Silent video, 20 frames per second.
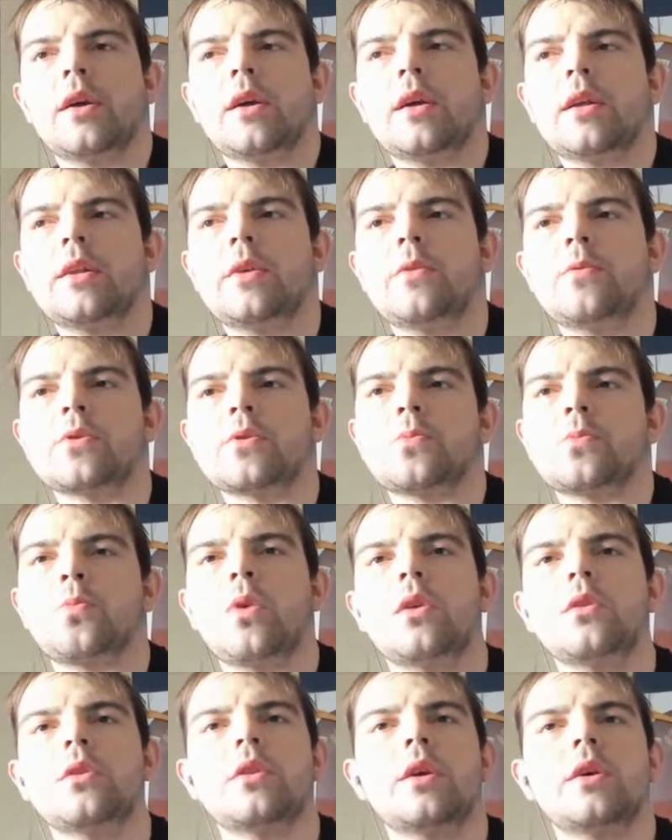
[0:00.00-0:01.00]
and it was
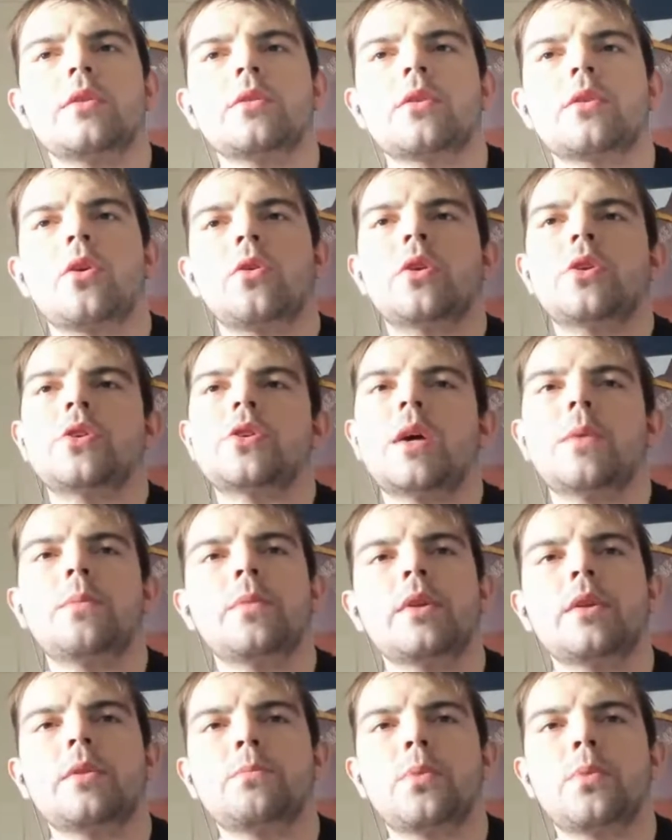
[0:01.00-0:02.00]
one that Colin
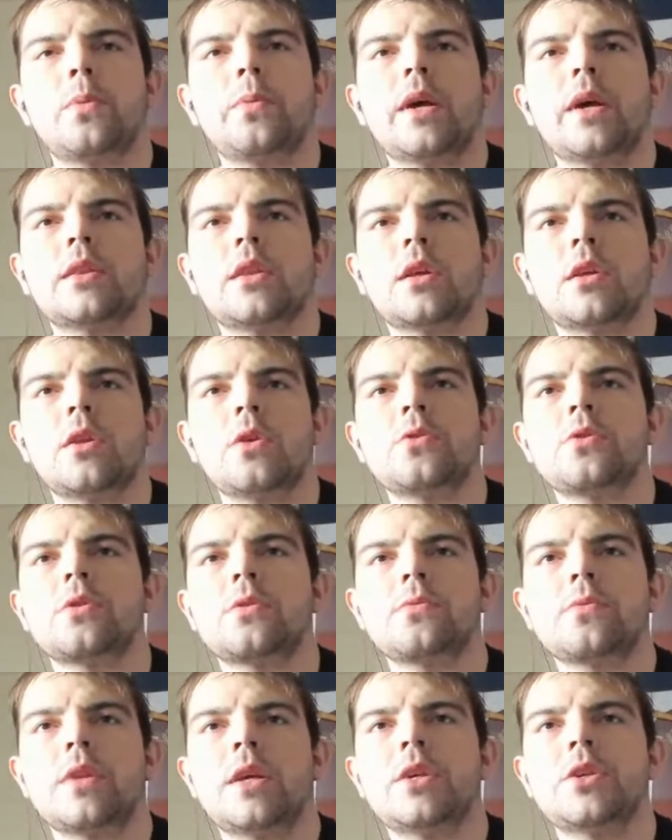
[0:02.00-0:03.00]
Chapman probably had the
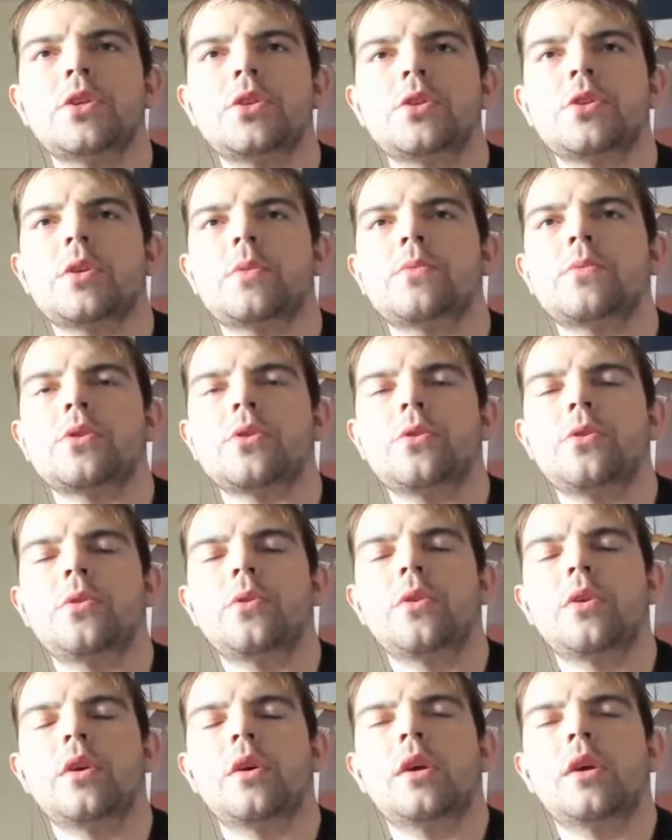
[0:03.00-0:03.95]
closest relationship to.